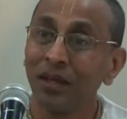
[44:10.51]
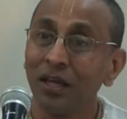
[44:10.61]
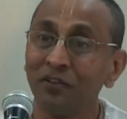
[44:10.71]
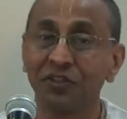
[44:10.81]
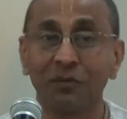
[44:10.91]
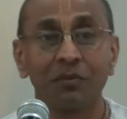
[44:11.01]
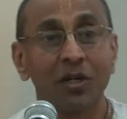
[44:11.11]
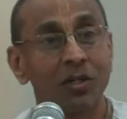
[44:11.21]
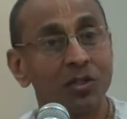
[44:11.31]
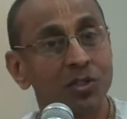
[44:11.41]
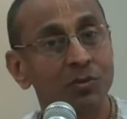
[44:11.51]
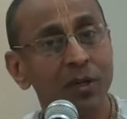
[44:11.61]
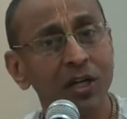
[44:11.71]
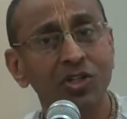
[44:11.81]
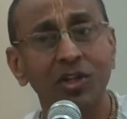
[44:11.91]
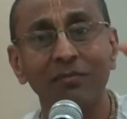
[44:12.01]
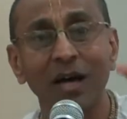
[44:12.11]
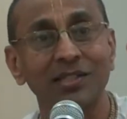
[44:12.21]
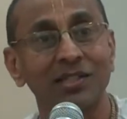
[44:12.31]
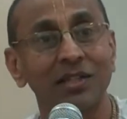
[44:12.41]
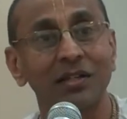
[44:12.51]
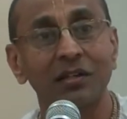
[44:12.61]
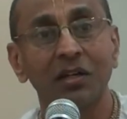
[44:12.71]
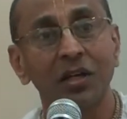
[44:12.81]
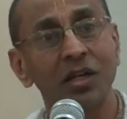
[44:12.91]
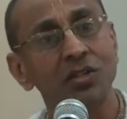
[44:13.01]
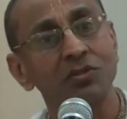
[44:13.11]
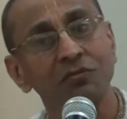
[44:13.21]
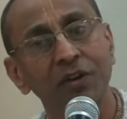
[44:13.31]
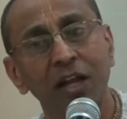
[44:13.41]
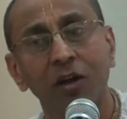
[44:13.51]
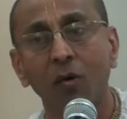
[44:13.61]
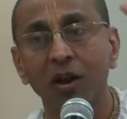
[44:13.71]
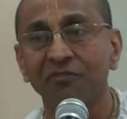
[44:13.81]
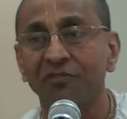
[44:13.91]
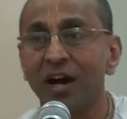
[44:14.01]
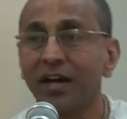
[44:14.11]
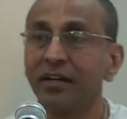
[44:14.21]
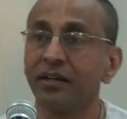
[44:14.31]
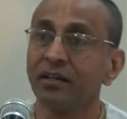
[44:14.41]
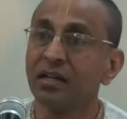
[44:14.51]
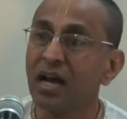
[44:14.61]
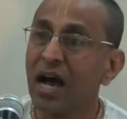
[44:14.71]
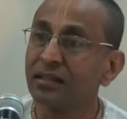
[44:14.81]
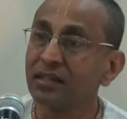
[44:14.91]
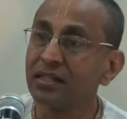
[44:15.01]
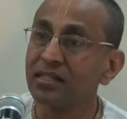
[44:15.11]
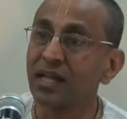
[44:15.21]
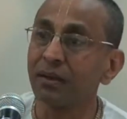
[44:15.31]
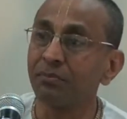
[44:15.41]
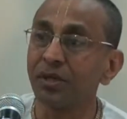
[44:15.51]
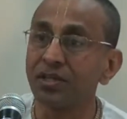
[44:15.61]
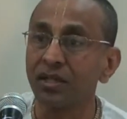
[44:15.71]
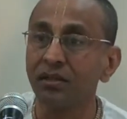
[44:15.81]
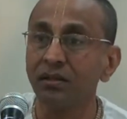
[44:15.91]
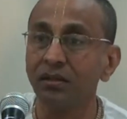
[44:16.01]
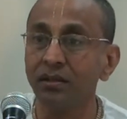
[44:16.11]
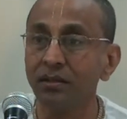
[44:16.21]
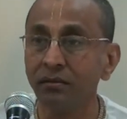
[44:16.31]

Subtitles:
If the spiritual master is very qualified and the disciple is a